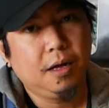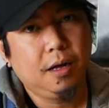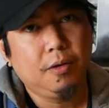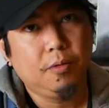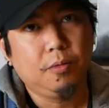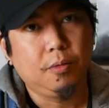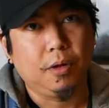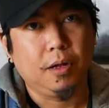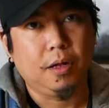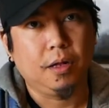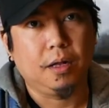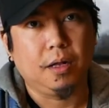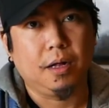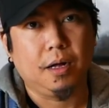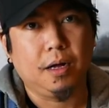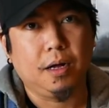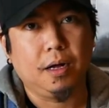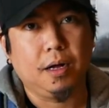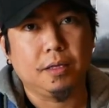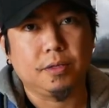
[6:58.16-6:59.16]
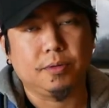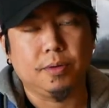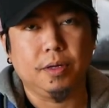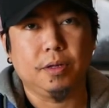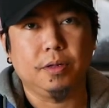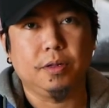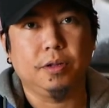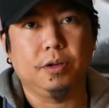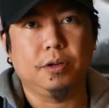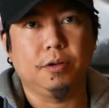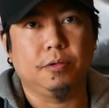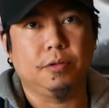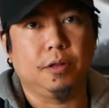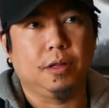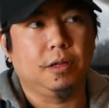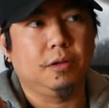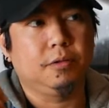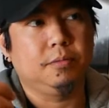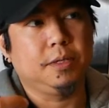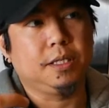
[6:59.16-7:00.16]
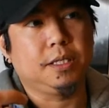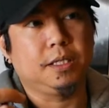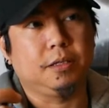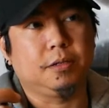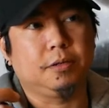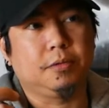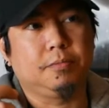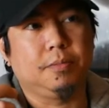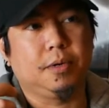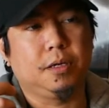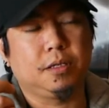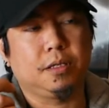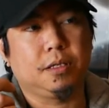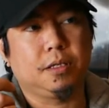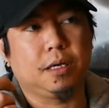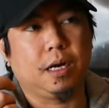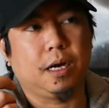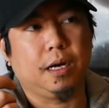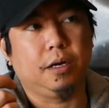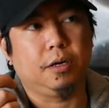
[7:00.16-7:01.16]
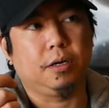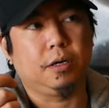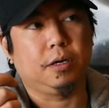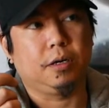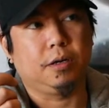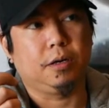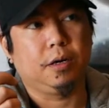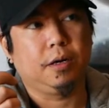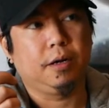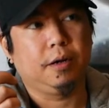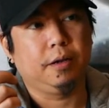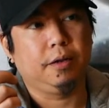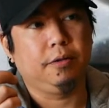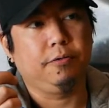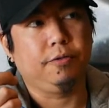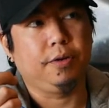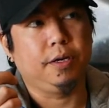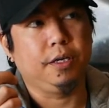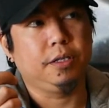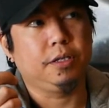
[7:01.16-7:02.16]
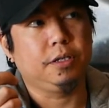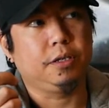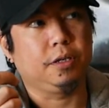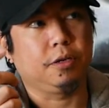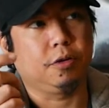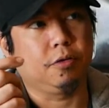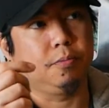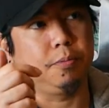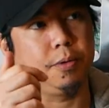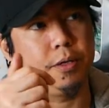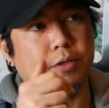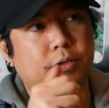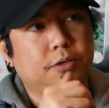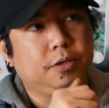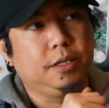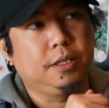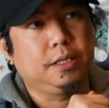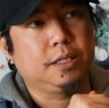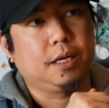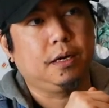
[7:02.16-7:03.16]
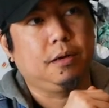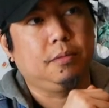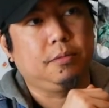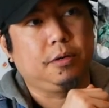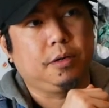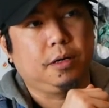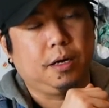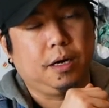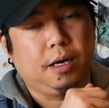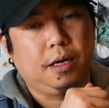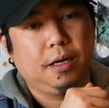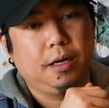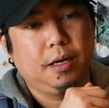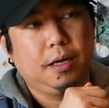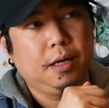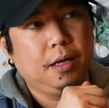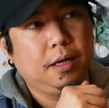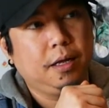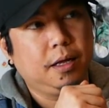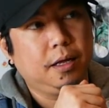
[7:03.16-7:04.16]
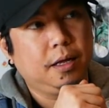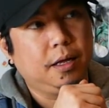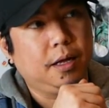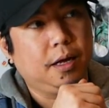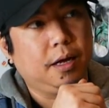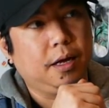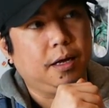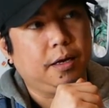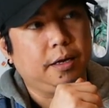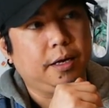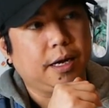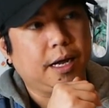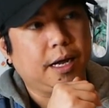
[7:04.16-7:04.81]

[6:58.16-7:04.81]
Well, as we all know, Lumix is much higher definition compared to this camera, the